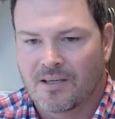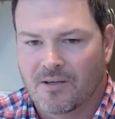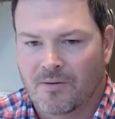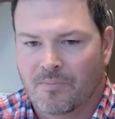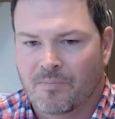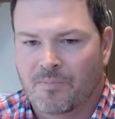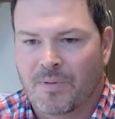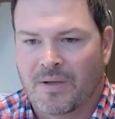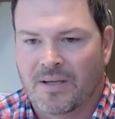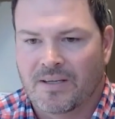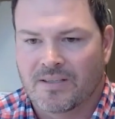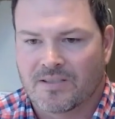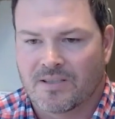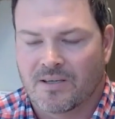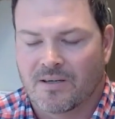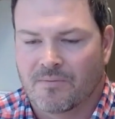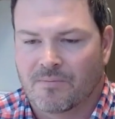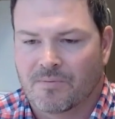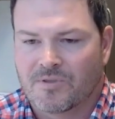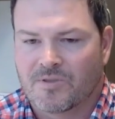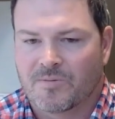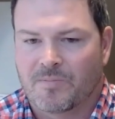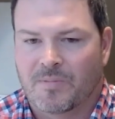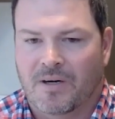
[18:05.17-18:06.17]
you know, based
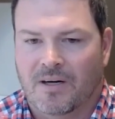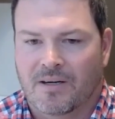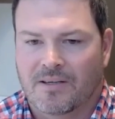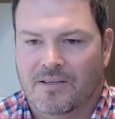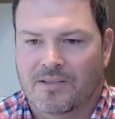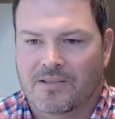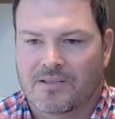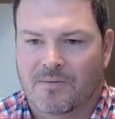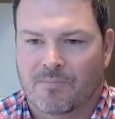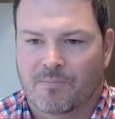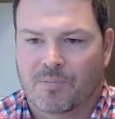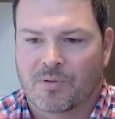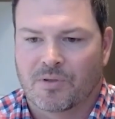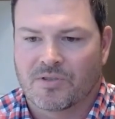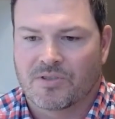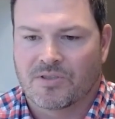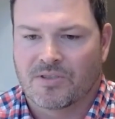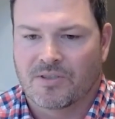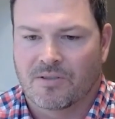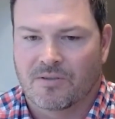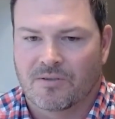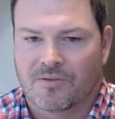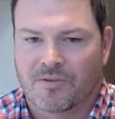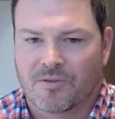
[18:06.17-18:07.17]
on responding to
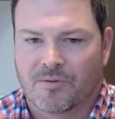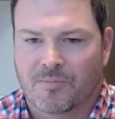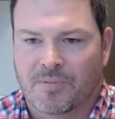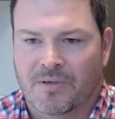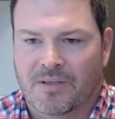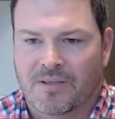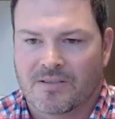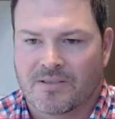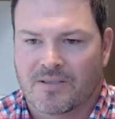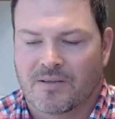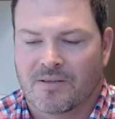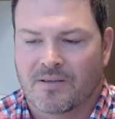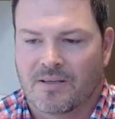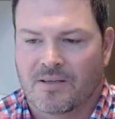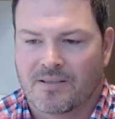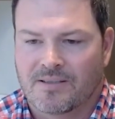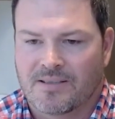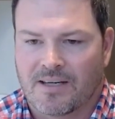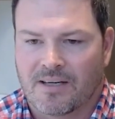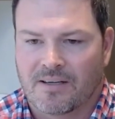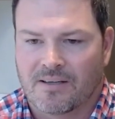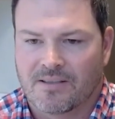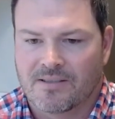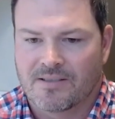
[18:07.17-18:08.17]
personnel groupings and
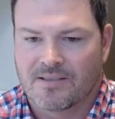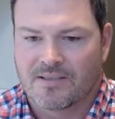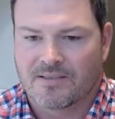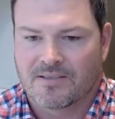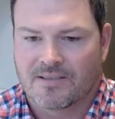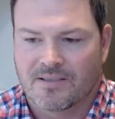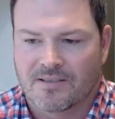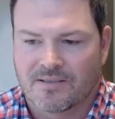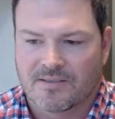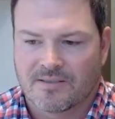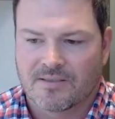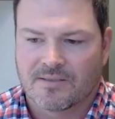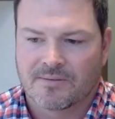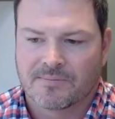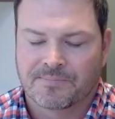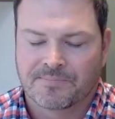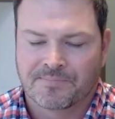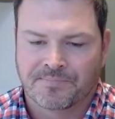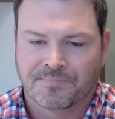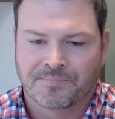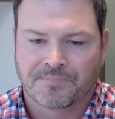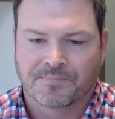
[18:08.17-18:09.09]
down at distance.